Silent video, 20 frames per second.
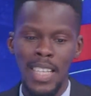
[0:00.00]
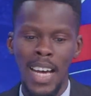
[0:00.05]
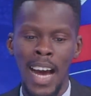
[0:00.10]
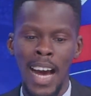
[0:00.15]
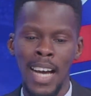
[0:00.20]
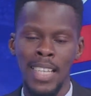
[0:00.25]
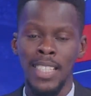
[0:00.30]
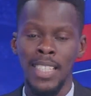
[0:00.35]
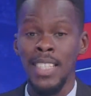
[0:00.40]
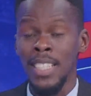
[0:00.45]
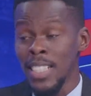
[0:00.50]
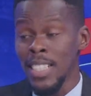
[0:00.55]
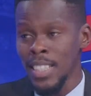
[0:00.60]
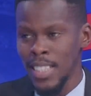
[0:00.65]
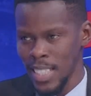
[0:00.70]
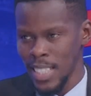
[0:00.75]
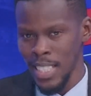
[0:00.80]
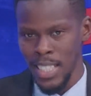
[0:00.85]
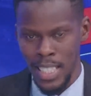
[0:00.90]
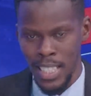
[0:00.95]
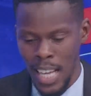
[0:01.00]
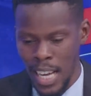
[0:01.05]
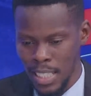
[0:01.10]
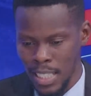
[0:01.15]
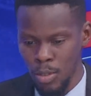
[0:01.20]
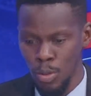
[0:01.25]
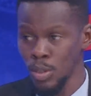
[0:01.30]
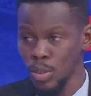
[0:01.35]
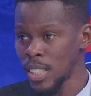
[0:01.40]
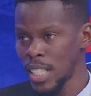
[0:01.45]
are seeing things that
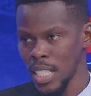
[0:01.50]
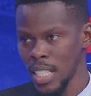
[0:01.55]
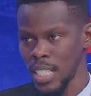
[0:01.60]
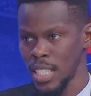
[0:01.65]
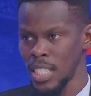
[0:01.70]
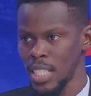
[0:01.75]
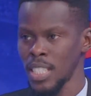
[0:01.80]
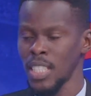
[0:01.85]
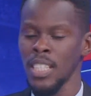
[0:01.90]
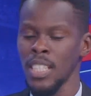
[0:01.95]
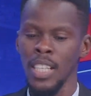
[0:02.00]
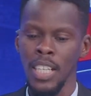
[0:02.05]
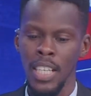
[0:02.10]
don't exist.